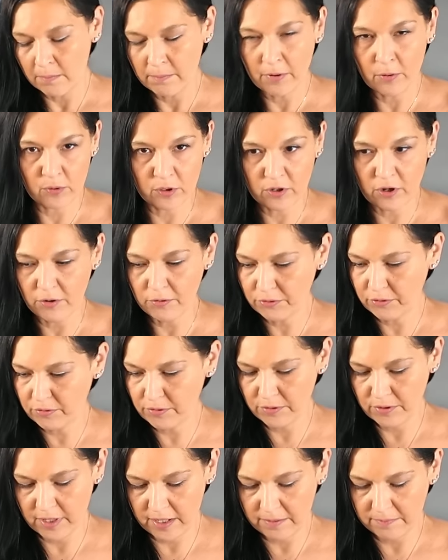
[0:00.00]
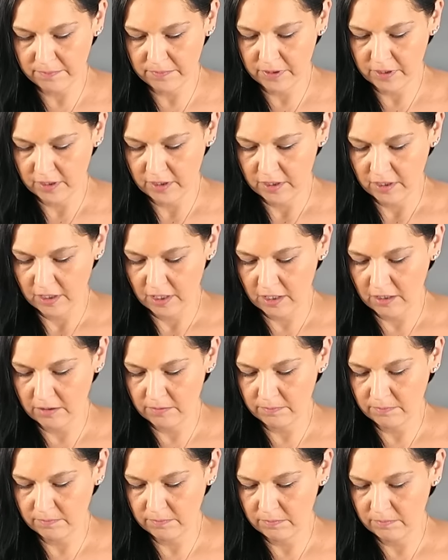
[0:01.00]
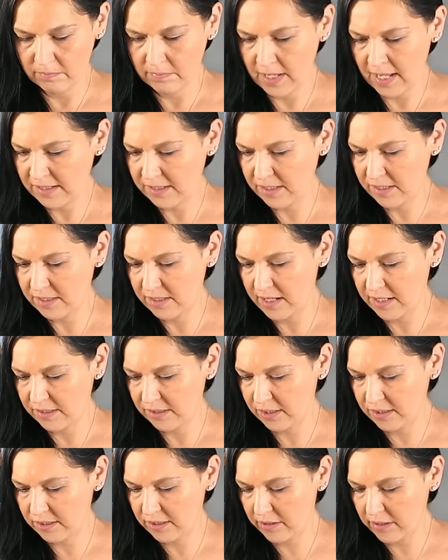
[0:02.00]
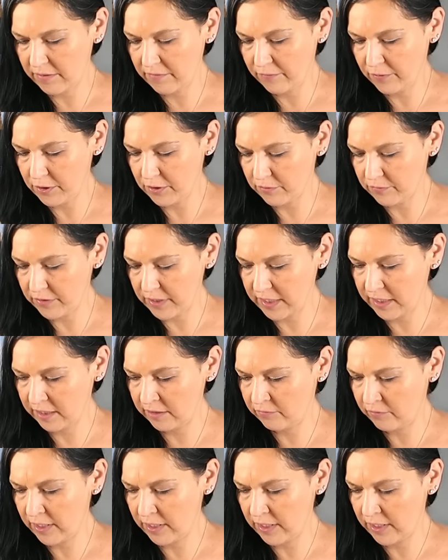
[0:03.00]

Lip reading: but we'll go through them as is necessary for your reading.